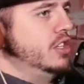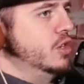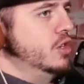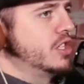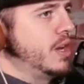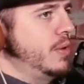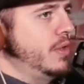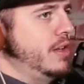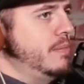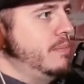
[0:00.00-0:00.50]
do
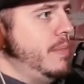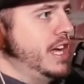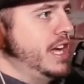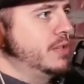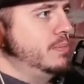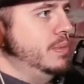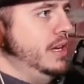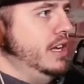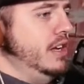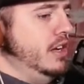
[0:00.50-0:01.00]
something that
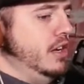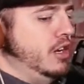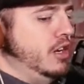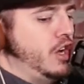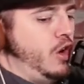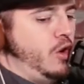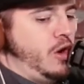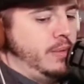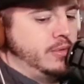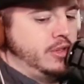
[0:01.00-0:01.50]
makes me
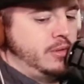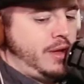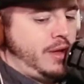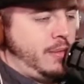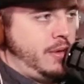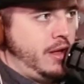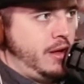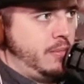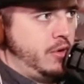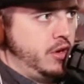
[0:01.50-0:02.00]
go up to
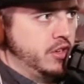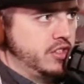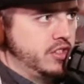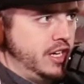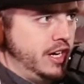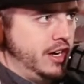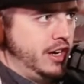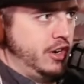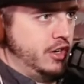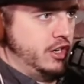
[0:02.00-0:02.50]
maybe a
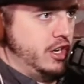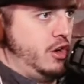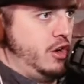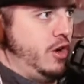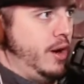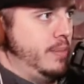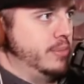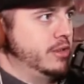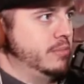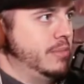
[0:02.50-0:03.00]
mercenary or
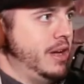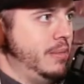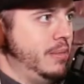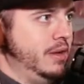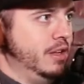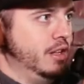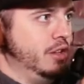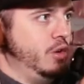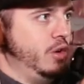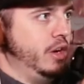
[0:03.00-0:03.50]
go up to
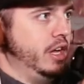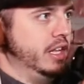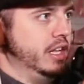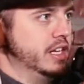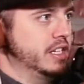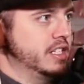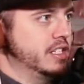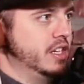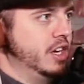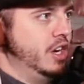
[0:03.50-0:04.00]
maybe a
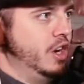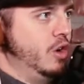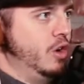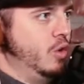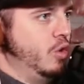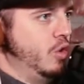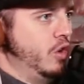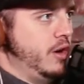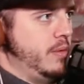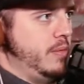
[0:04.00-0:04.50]
loyalist
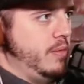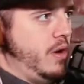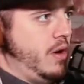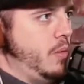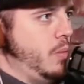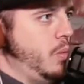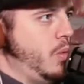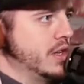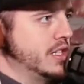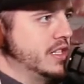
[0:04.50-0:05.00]
or
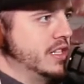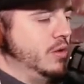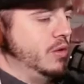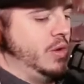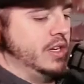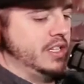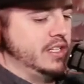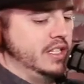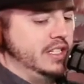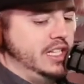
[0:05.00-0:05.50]
what's the
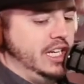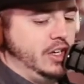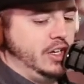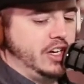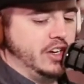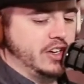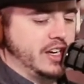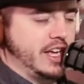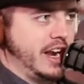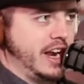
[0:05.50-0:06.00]
what's the deal
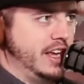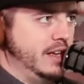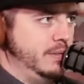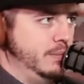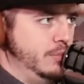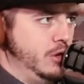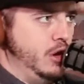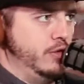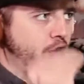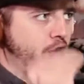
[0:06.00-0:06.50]
here? Can I
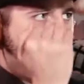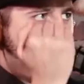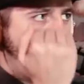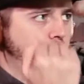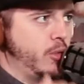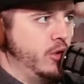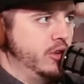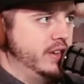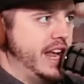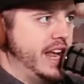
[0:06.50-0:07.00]
move
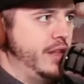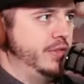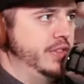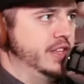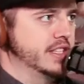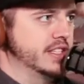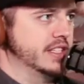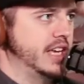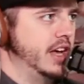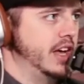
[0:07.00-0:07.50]
up or down
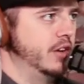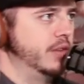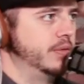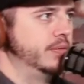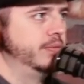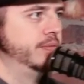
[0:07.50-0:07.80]
this scale?